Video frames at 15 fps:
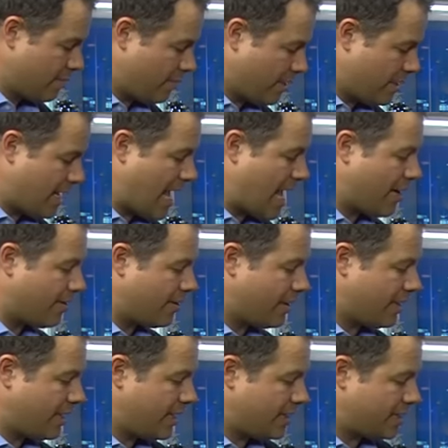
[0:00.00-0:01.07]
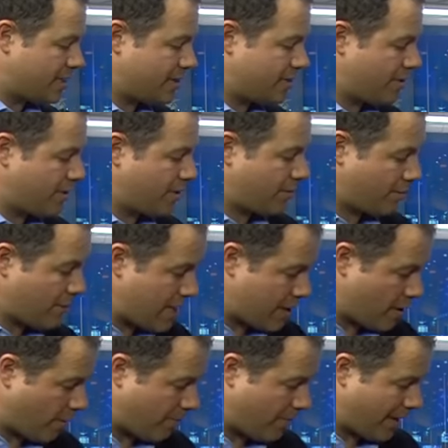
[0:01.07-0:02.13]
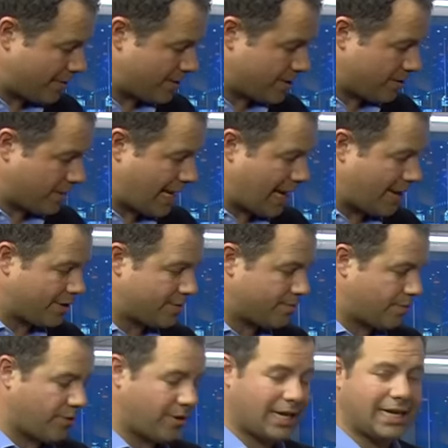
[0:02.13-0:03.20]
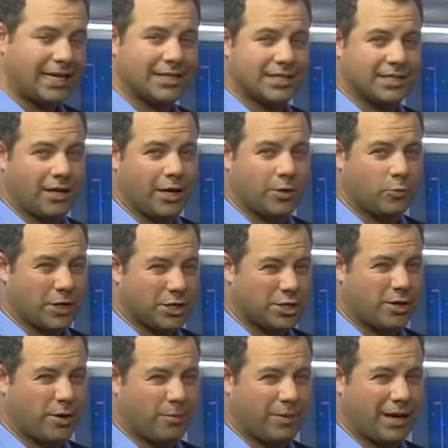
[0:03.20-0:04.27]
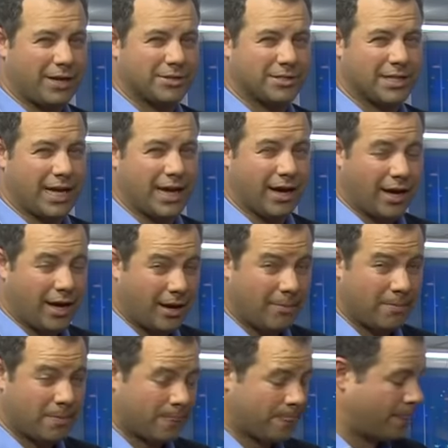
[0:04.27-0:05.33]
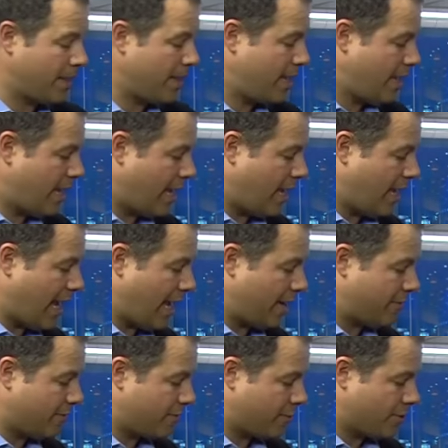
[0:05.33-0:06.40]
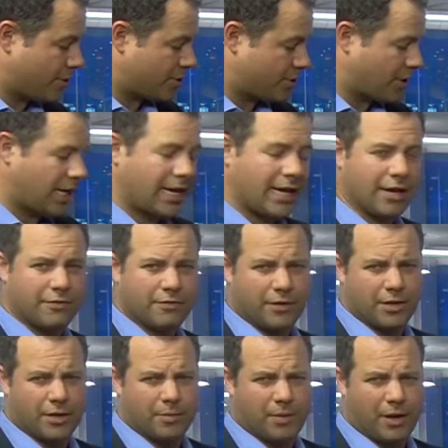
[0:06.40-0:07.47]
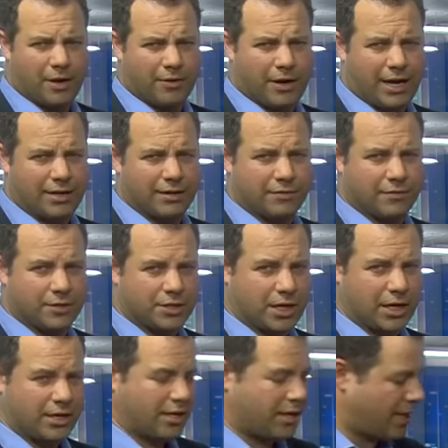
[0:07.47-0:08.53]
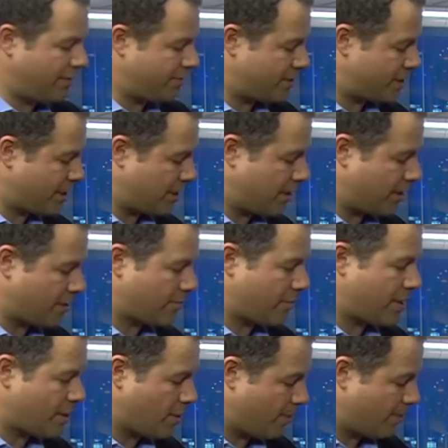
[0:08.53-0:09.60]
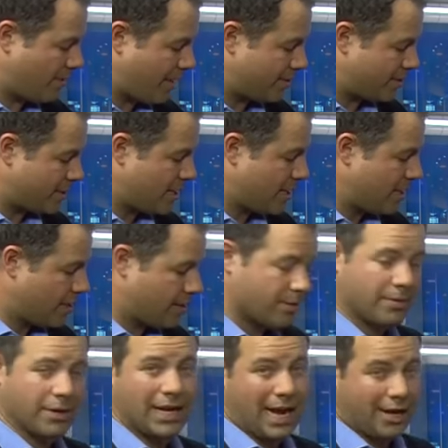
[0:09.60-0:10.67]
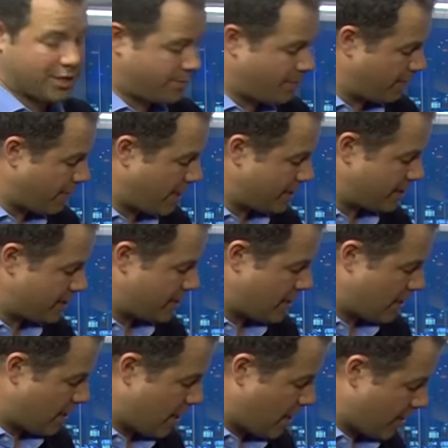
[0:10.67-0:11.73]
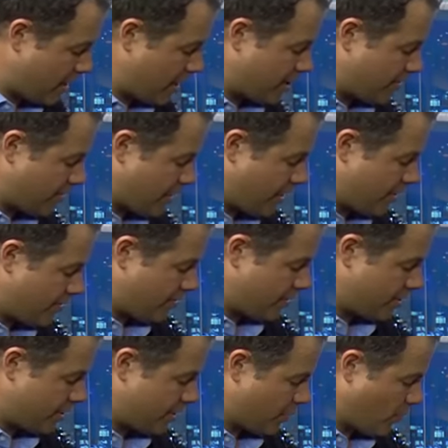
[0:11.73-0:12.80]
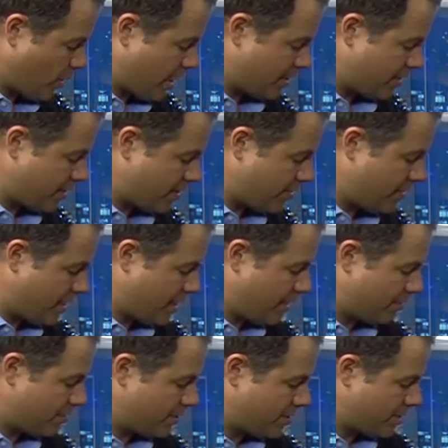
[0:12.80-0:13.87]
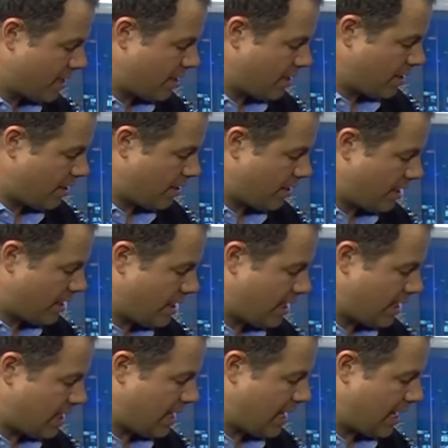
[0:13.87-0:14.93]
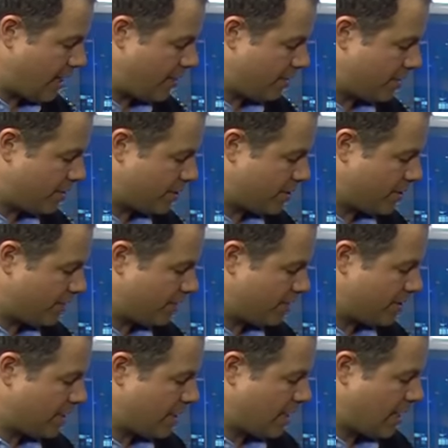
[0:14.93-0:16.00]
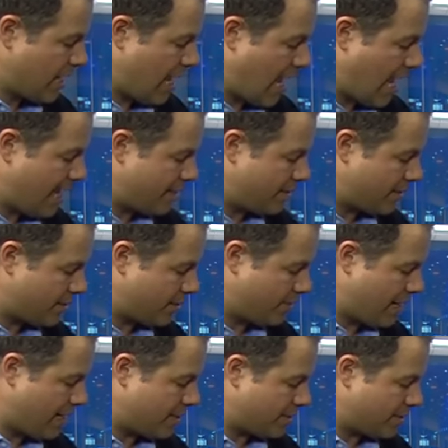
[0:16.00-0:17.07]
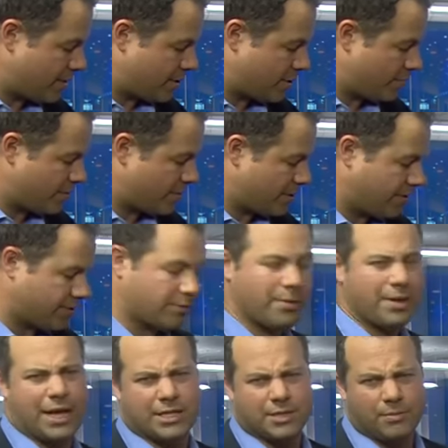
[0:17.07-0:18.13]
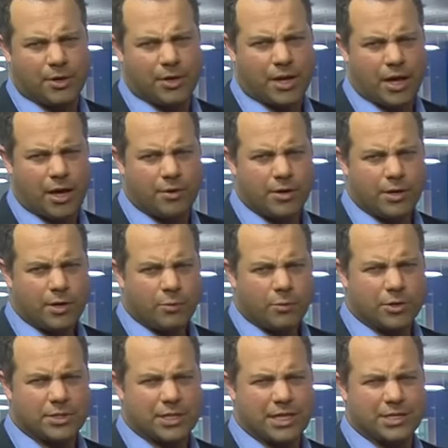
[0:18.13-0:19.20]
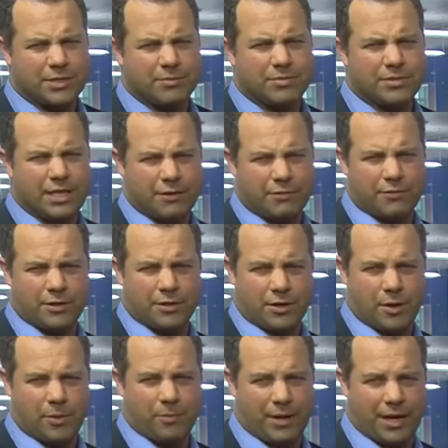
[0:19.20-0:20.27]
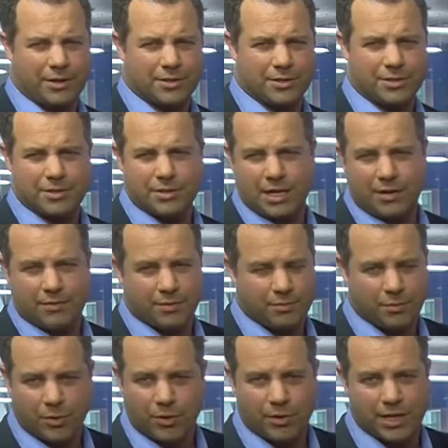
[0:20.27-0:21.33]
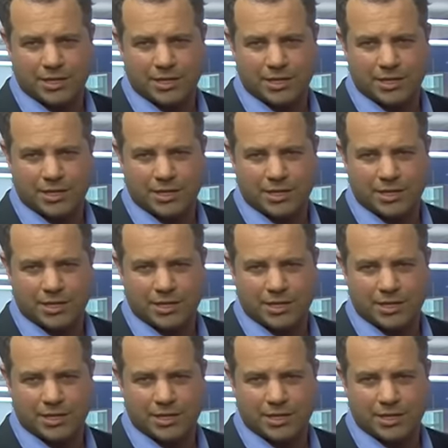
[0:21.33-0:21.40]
But now it's three compounds are allowed. Pirelli decide which compounds they are. Uh, and for Australia, for Bahrain, and for China, they've decided that three compounds that are allowed to be raced are these three, which are the white, the mediums, the yellow, the softs, and the red, the super softs. When we get to Monaco, we'll see some different compounds even more.